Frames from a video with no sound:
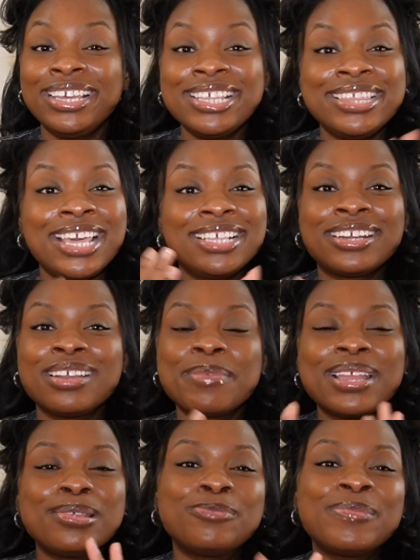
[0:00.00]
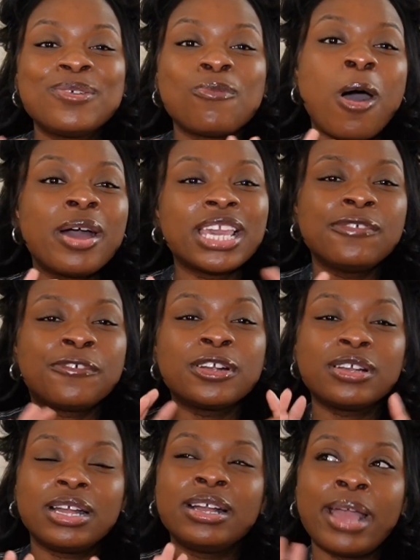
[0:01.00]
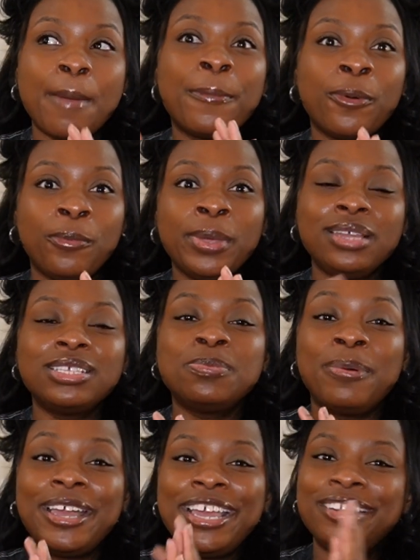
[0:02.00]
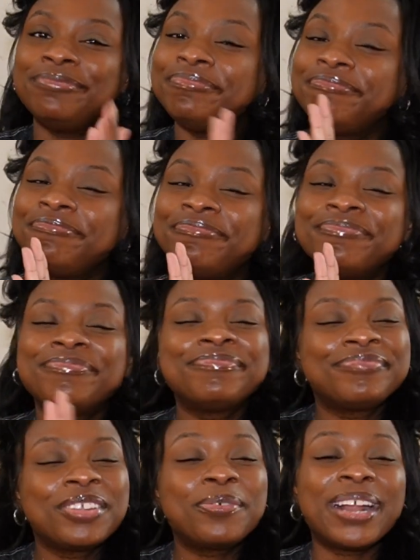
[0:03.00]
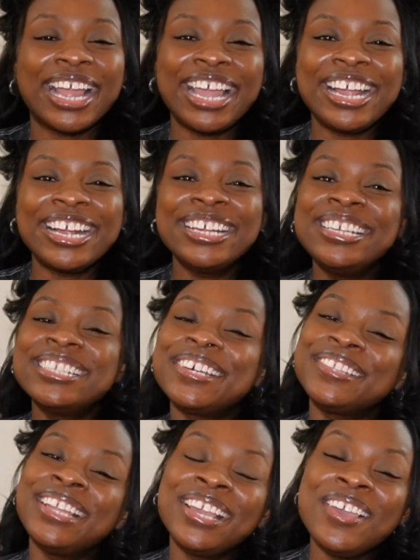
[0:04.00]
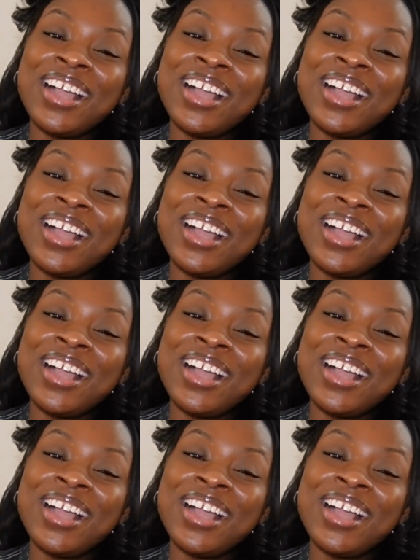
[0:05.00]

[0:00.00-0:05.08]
things are gonna be a little bit wonky for a couple weeks, but we're here. So thank you